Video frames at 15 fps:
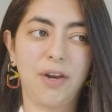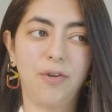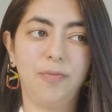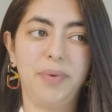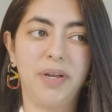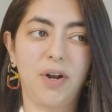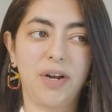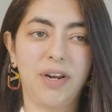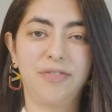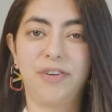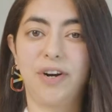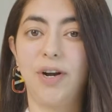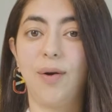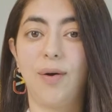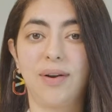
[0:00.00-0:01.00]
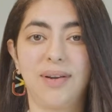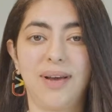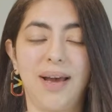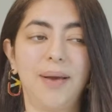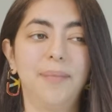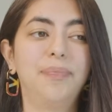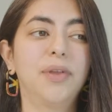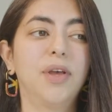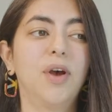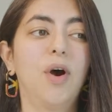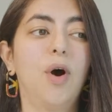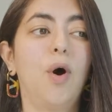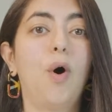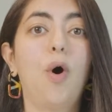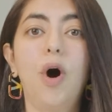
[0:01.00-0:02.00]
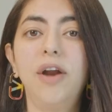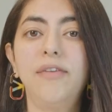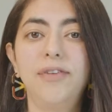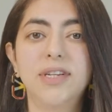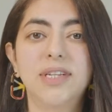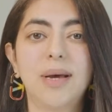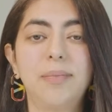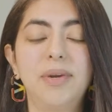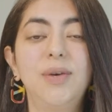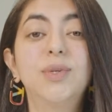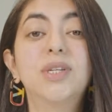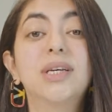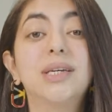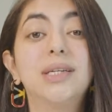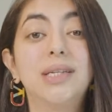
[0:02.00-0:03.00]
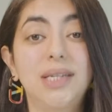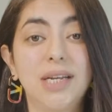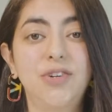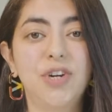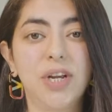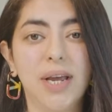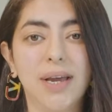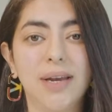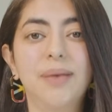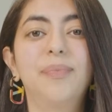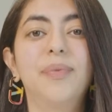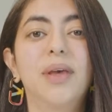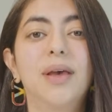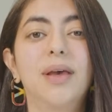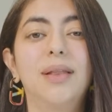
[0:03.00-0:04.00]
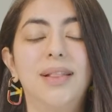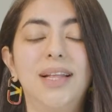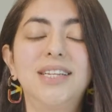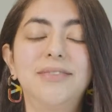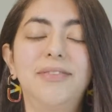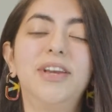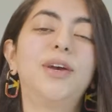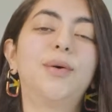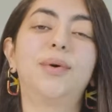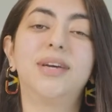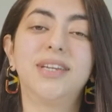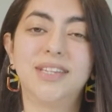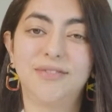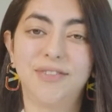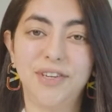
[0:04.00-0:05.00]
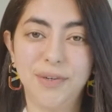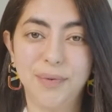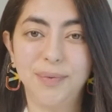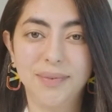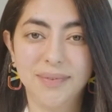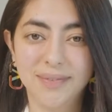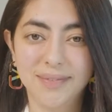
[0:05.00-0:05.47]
and you've been on it for a long time, or if you're somebody who's considering it, this video is for you.